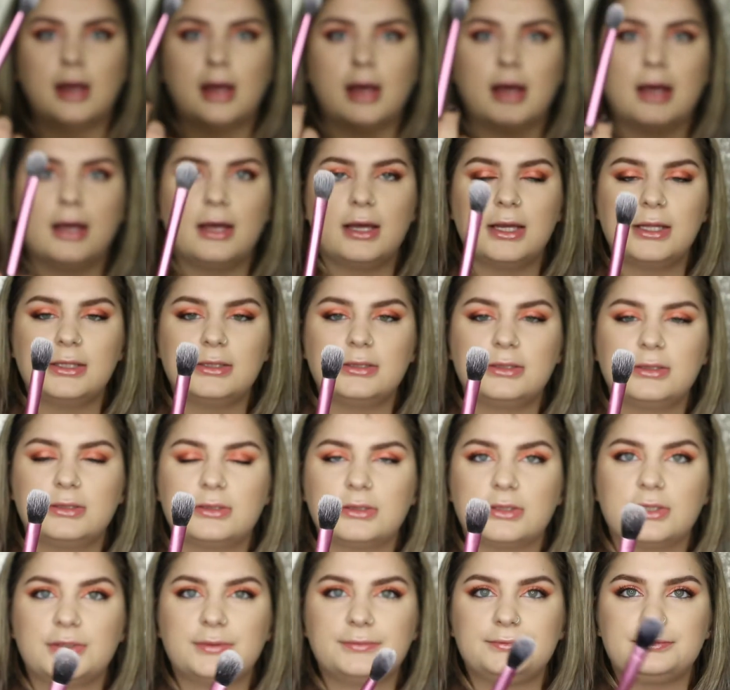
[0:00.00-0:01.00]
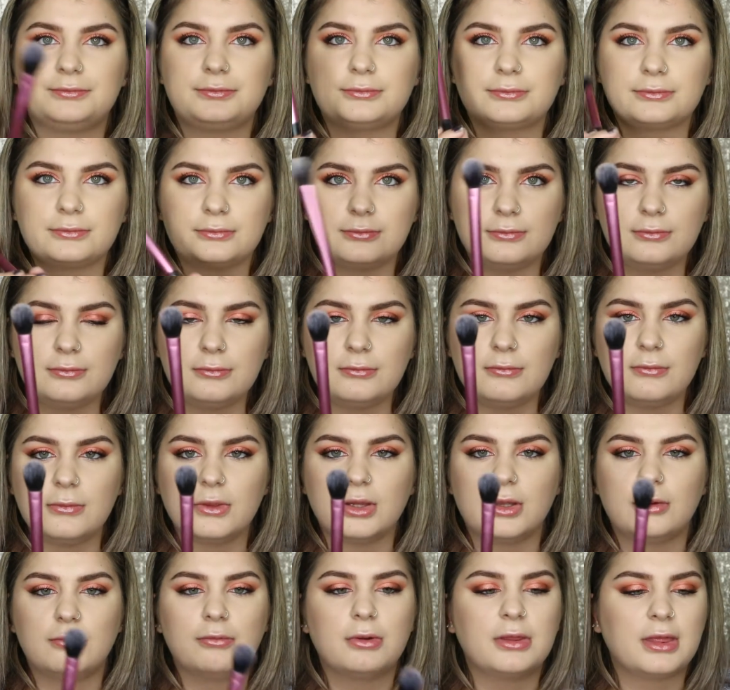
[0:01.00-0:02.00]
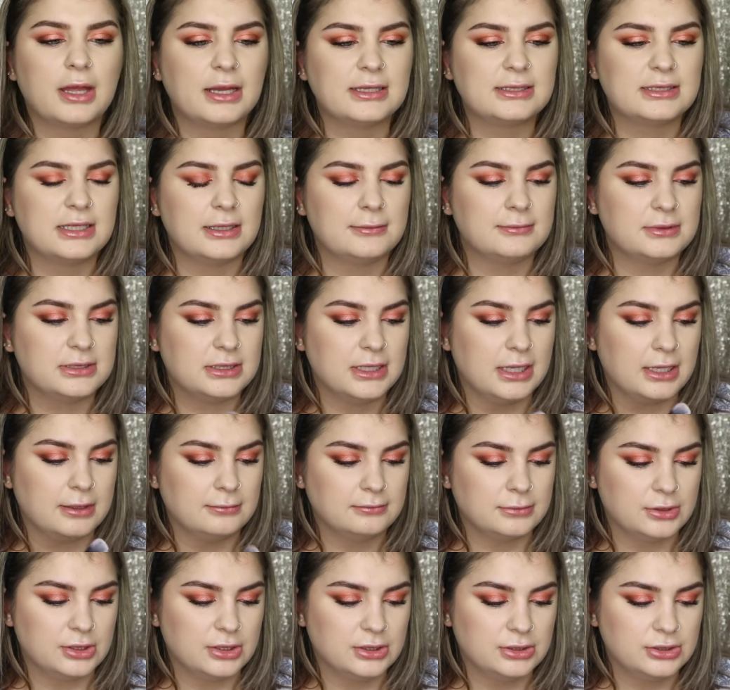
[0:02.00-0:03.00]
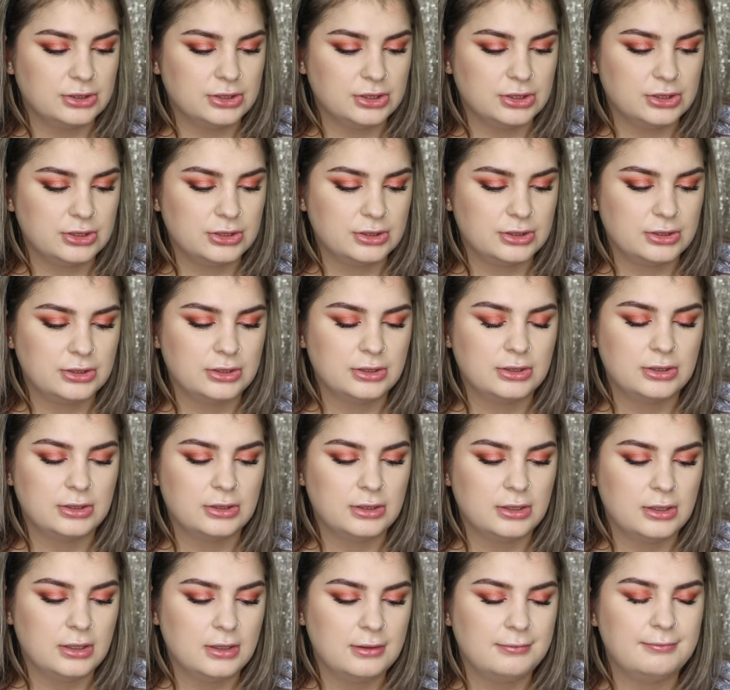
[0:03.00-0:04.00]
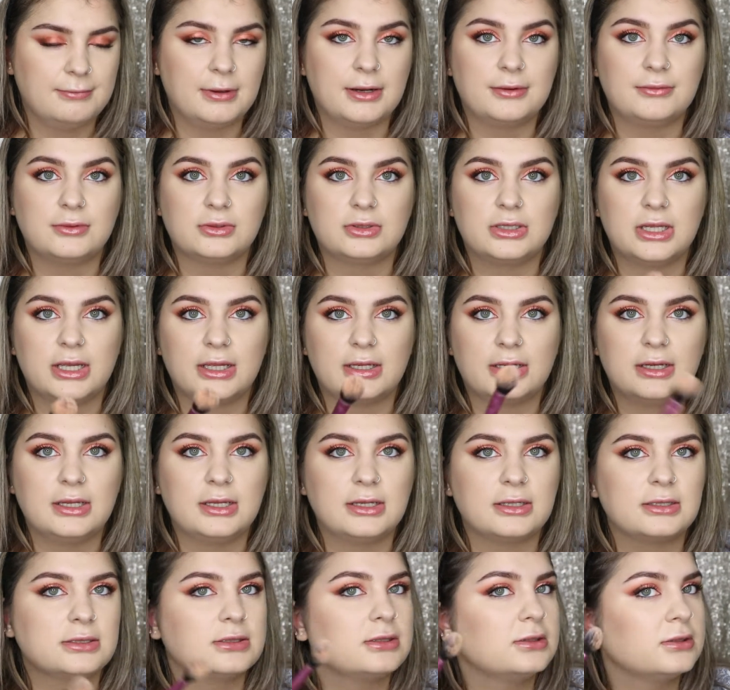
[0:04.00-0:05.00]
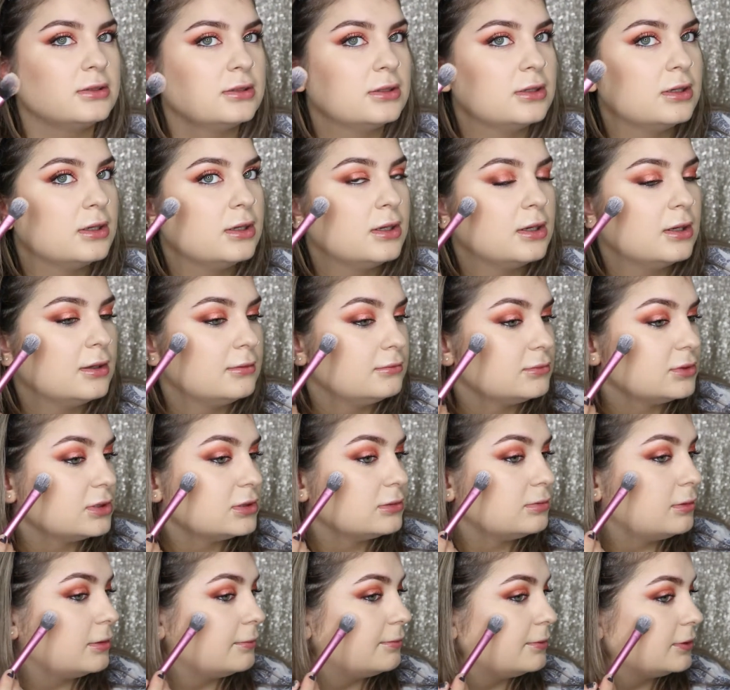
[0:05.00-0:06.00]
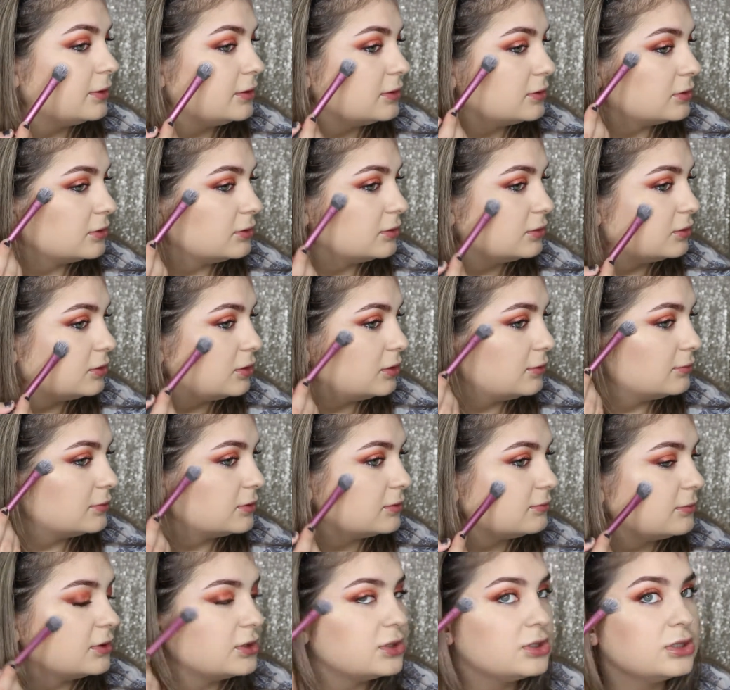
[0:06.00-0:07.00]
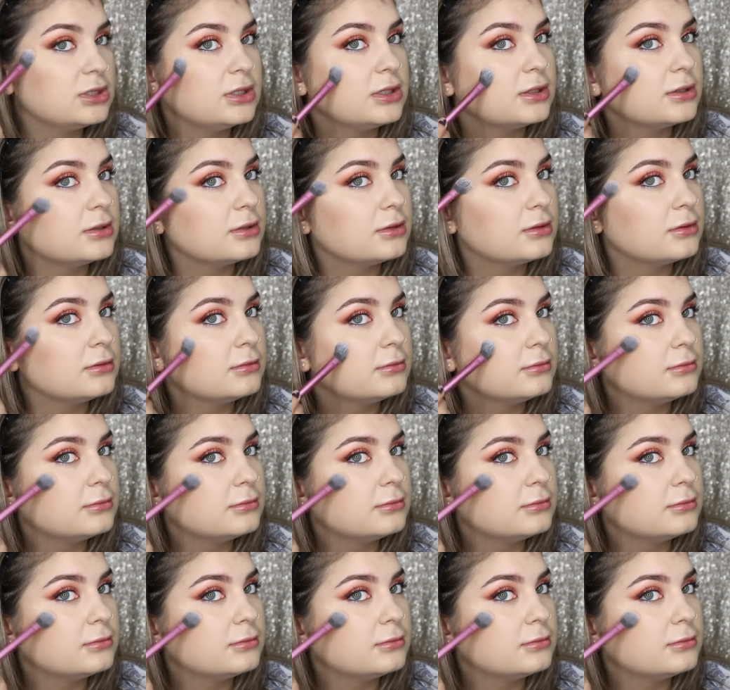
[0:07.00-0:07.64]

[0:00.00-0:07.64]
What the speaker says: and with that same setting brush by Real Techniques, just popping this on the tops of my cheeks.